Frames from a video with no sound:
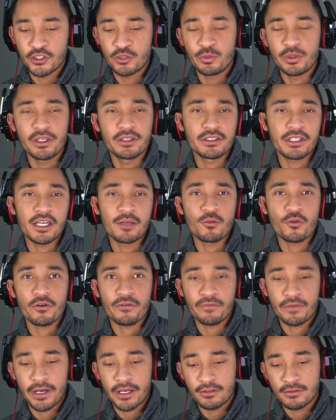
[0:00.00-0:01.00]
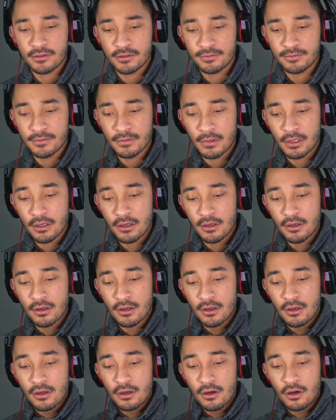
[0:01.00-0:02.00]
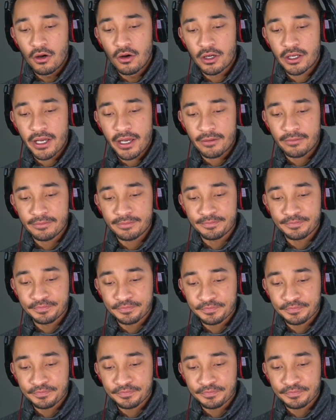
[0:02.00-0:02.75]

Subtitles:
GSP has had more fights. Okay.